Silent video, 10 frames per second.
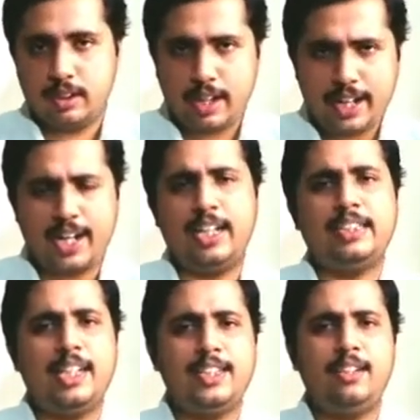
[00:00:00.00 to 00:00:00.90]
A
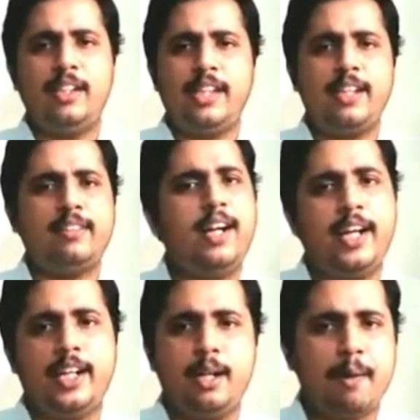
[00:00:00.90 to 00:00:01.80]
transaction with these
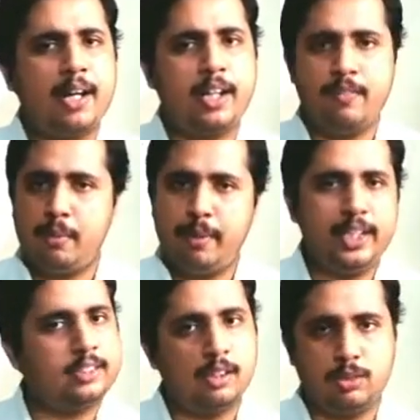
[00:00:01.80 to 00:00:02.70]
related party will be
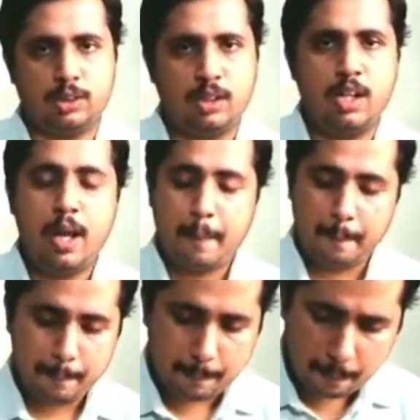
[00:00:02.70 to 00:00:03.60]
disclosed.
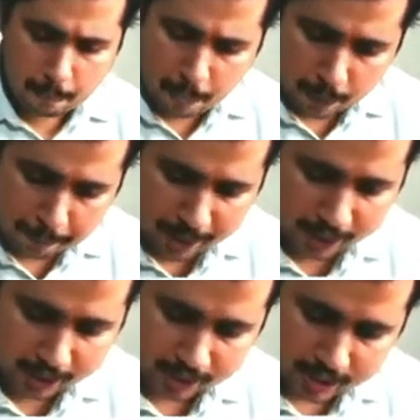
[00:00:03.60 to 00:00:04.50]
But
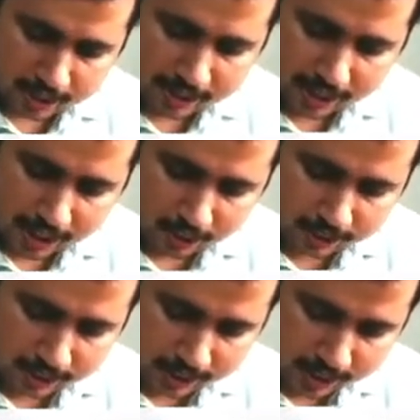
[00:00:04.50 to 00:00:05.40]
there are
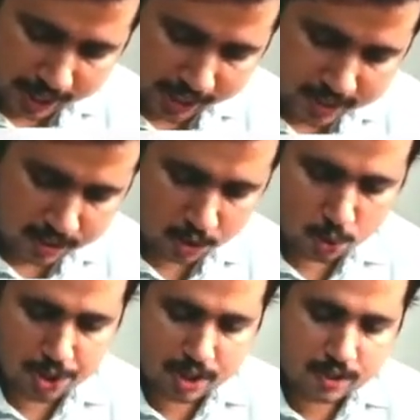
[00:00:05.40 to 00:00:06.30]
certain
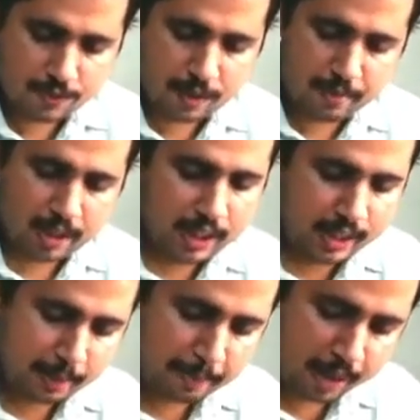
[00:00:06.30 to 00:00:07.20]
exclusions from
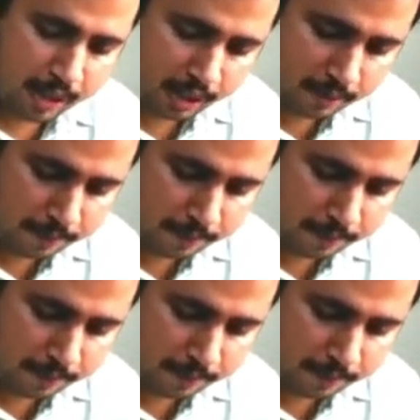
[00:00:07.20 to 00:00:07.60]
related party.